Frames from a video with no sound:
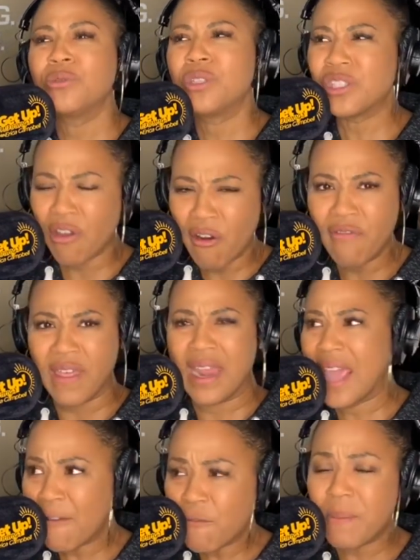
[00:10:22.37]
You deserve that.
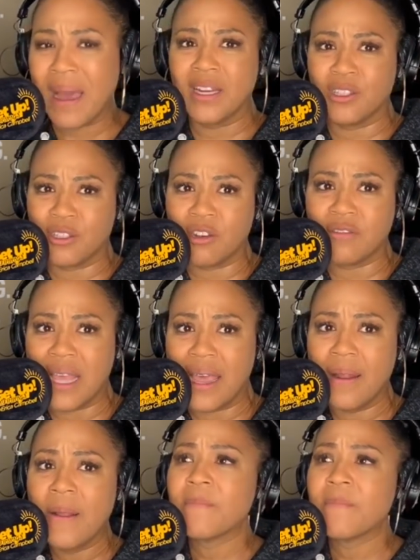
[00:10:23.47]
Everybody deserves that.